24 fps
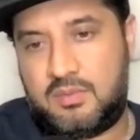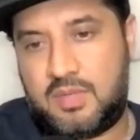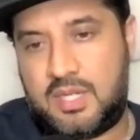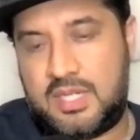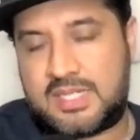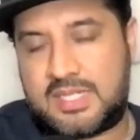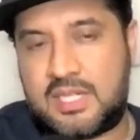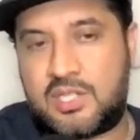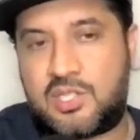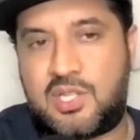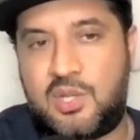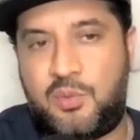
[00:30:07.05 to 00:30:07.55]

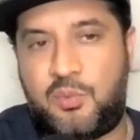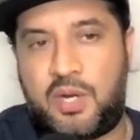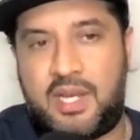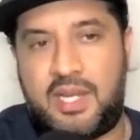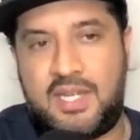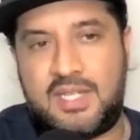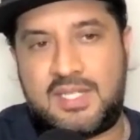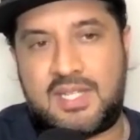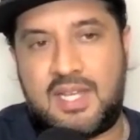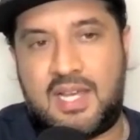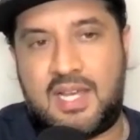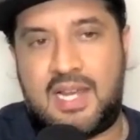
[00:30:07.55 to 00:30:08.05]
essentially what it
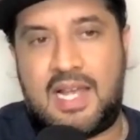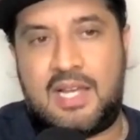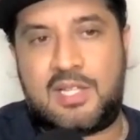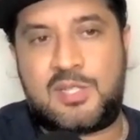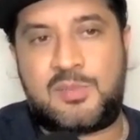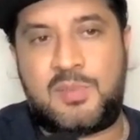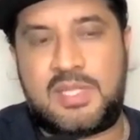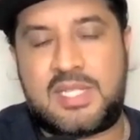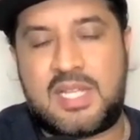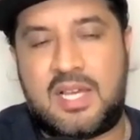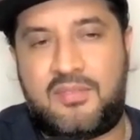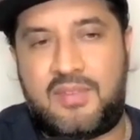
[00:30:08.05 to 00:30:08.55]
is that allows
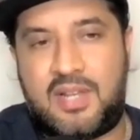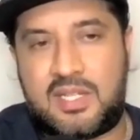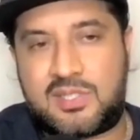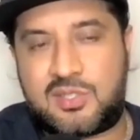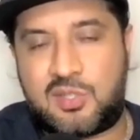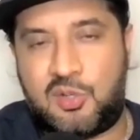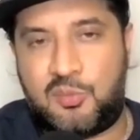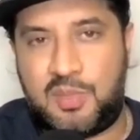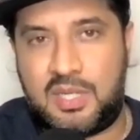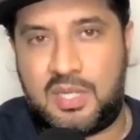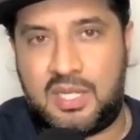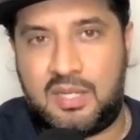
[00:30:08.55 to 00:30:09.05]
me to have like
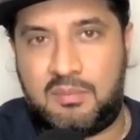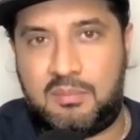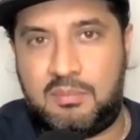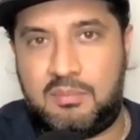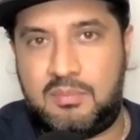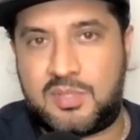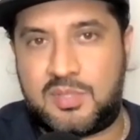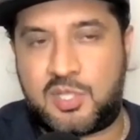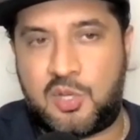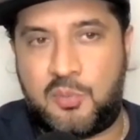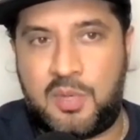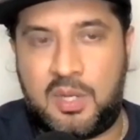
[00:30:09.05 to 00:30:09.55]
so many
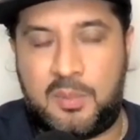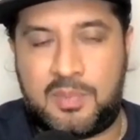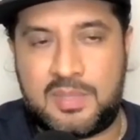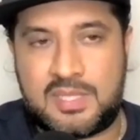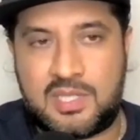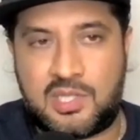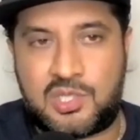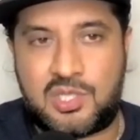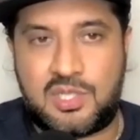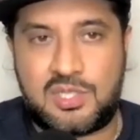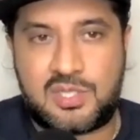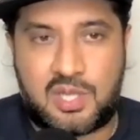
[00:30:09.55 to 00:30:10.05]

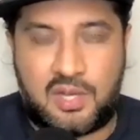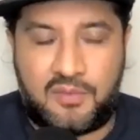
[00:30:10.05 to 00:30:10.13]
positions.